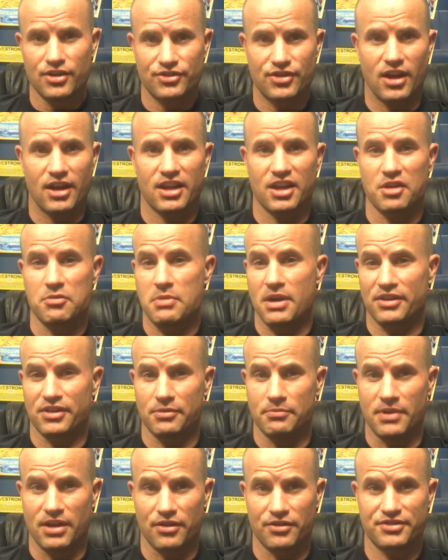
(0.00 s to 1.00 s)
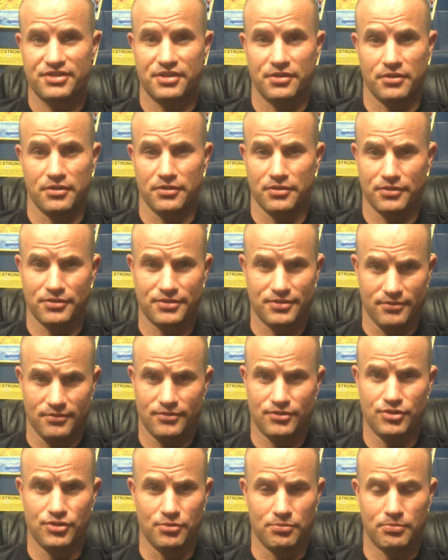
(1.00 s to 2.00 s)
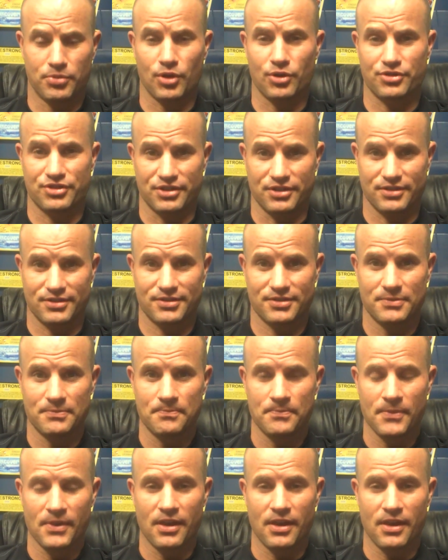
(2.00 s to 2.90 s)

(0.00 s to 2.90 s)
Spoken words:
talking about the better cereals to purchase.